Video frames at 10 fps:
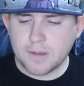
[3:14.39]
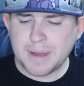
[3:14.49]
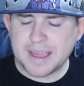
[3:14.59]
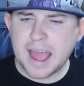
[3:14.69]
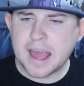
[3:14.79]

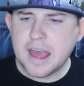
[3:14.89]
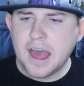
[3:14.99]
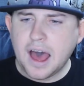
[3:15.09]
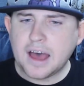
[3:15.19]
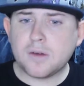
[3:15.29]
But yeah,
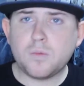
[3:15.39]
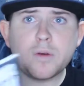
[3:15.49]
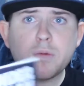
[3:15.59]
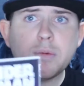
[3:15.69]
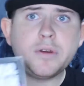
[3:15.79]

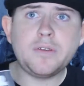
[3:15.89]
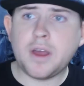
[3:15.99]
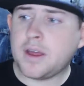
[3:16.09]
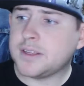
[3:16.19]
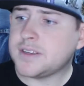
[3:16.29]
Wonder Woman
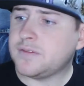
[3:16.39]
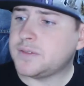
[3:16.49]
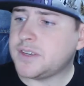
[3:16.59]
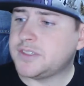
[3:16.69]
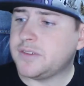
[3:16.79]

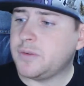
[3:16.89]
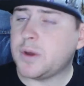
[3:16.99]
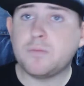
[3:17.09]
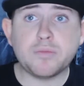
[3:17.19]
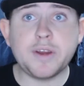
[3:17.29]

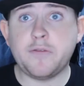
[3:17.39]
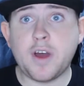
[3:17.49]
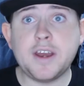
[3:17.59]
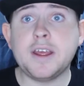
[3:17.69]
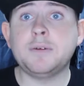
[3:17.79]
771, pretty fun.